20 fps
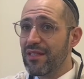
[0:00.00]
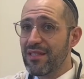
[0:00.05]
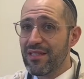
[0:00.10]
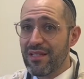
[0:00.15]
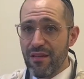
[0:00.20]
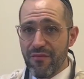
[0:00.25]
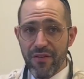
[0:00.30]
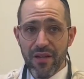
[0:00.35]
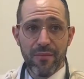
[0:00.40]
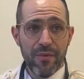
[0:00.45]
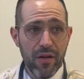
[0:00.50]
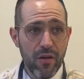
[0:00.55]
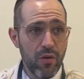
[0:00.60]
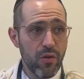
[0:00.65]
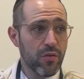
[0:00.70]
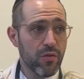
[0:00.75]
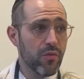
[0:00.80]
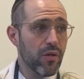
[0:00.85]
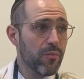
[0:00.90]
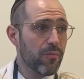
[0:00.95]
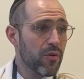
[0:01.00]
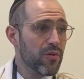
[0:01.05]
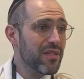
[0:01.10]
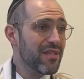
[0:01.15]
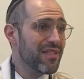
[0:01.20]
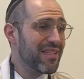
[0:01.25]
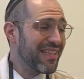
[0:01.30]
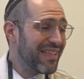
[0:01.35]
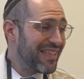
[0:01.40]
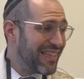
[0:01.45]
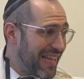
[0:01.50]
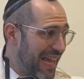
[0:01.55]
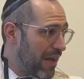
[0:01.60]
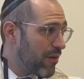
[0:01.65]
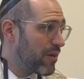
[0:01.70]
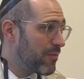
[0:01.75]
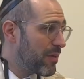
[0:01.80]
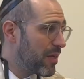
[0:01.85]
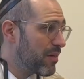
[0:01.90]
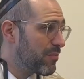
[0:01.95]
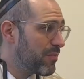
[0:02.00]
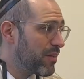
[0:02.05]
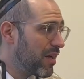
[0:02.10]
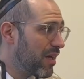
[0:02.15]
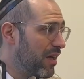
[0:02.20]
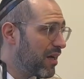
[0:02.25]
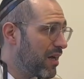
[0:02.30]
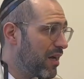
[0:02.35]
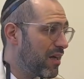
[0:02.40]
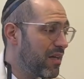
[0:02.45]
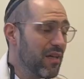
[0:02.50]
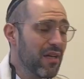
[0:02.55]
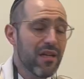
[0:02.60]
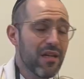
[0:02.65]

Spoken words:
in safek brachot, when a person's in doubt about a bracha,